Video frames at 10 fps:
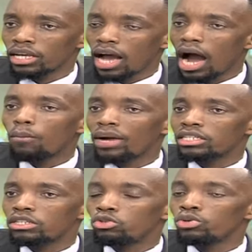How
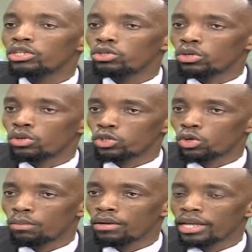much did you enjoy your
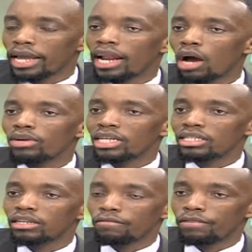job? And how does
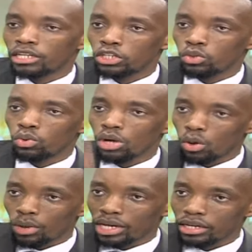it affect you
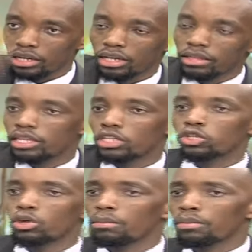when things stop?